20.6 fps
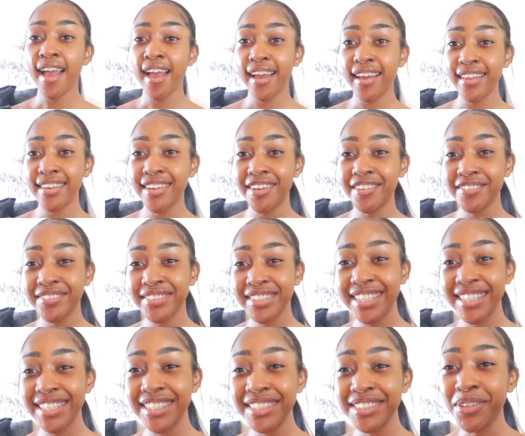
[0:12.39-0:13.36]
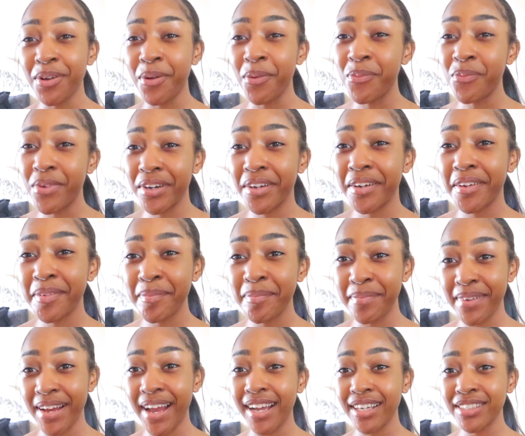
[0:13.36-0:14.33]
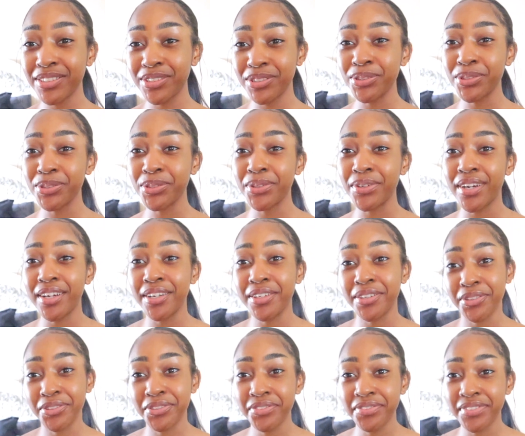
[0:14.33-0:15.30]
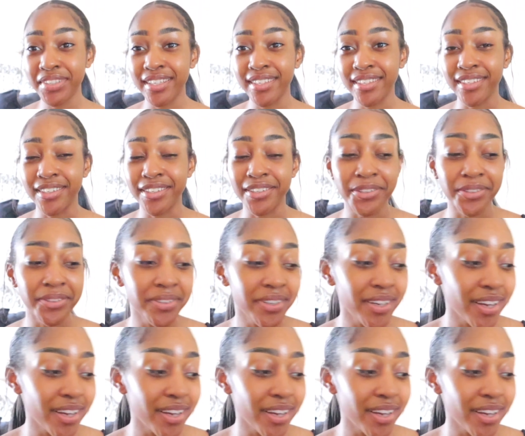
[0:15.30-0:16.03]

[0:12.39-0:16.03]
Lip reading: Hey lovelies, welcome back to a new video.